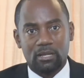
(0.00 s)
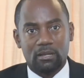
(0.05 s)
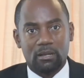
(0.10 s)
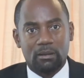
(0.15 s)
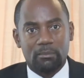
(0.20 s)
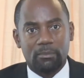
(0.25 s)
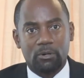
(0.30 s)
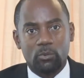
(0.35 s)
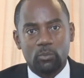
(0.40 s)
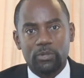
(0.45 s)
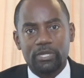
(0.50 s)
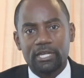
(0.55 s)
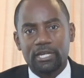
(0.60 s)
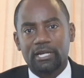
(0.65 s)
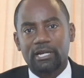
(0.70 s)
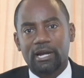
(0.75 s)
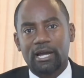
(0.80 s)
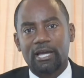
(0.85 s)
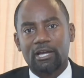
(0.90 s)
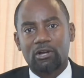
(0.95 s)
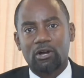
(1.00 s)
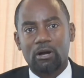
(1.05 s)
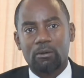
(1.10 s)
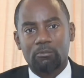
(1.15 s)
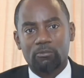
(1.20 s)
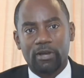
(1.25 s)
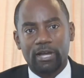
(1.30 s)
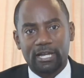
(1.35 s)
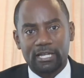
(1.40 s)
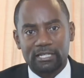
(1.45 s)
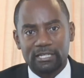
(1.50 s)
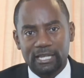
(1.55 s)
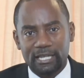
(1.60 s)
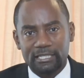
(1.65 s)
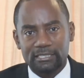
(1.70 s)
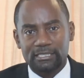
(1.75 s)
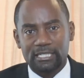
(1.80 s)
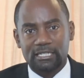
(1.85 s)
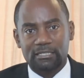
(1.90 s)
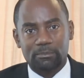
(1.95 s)
But we in CARICOM
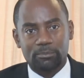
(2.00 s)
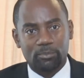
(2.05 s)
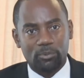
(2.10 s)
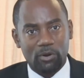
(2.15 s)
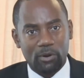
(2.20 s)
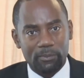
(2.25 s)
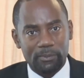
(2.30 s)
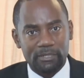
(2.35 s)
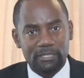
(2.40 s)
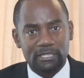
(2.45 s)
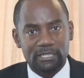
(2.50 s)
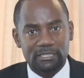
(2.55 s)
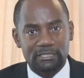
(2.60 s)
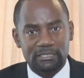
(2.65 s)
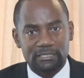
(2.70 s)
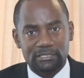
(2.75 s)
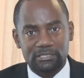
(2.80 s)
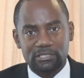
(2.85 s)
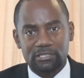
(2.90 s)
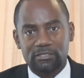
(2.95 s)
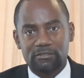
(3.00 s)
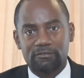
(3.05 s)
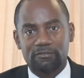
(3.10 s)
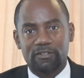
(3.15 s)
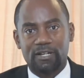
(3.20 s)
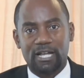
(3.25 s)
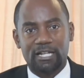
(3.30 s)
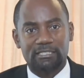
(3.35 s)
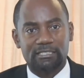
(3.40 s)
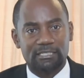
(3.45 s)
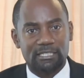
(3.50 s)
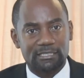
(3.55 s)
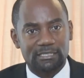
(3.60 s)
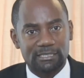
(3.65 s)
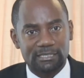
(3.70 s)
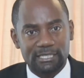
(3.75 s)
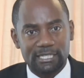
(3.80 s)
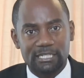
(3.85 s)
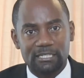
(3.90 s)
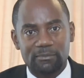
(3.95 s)
recognize that to properly conserve and
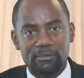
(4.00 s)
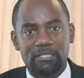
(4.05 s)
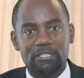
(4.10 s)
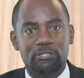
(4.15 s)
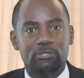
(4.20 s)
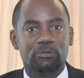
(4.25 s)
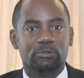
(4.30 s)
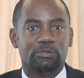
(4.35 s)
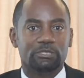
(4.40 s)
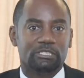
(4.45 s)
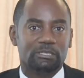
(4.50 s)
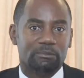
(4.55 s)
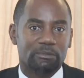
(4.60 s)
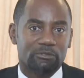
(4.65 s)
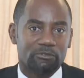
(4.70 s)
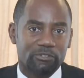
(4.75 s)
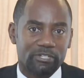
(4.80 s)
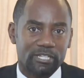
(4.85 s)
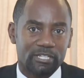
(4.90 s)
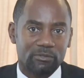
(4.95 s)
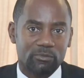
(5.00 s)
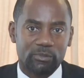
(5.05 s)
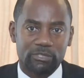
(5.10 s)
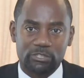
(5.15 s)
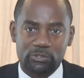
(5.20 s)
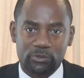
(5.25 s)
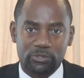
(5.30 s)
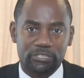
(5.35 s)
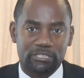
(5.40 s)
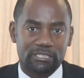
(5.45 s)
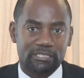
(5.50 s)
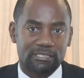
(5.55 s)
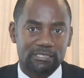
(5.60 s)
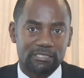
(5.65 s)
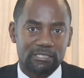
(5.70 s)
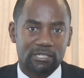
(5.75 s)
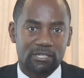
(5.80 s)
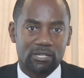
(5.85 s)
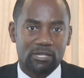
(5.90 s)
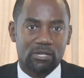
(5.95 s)
sustainably use the marine resources
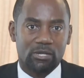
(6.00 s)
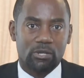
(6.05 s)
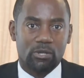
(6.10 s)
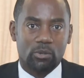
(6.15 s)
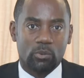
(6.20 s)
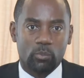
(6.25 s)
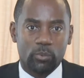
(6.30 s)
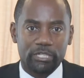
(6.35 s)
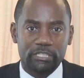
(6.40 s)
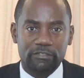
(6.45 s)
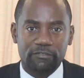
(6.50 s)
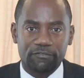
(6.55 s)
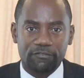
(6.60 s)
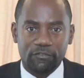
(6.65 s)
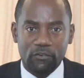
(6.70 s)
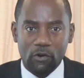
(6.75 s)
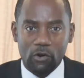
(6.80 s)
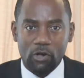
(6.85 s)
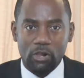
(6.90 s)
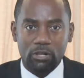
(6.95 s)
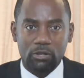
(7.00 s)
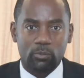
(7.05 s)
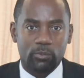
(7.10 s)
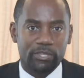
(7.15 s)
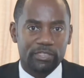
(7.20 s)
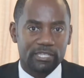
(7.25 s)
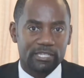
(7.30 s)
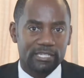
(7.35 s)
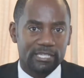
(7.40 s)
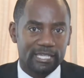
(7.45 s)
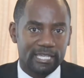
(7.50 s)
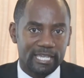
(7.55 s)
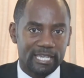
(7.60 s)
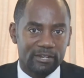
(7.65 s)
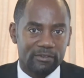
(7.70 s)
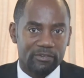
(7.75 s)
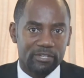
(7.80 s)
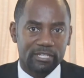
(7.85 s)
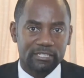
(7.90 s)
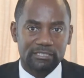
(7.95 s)
which fall within the
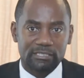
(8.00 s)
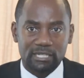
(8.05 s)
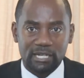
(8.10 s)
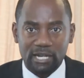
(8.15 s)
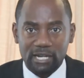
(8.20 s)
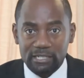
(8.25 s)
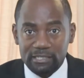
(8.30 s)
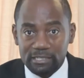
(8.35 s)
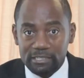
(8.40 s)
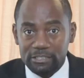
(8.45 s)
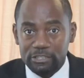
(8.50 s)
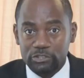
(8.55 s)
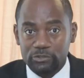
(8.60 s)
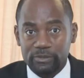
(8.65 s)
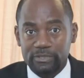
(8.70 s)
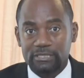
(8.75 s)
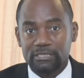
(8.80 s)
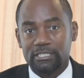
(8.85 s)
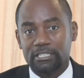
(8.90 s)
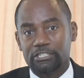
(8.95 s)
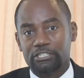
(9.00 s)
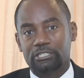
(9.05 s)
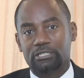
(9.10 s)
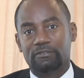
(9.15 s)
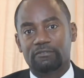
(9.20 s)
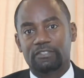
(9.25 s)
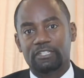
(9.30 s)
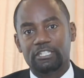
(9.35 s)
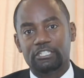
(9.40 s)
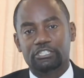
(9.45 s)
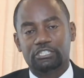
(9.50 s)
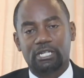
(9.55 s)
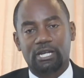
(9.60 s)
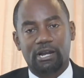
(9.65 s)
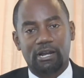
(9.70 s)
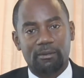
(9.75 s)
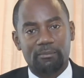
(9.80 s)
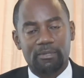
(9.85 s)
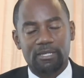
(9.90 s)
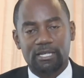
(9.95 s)
areas under the jurisdiction of each
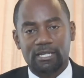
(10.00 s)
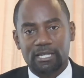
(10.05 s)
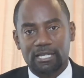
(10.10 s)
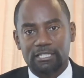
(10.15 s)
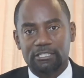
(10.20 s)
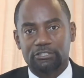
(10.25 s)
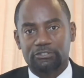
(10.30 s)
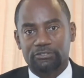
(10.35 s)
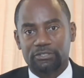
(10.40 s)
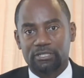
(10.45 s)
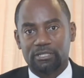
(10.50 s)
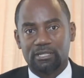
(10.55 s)
Caribbean country,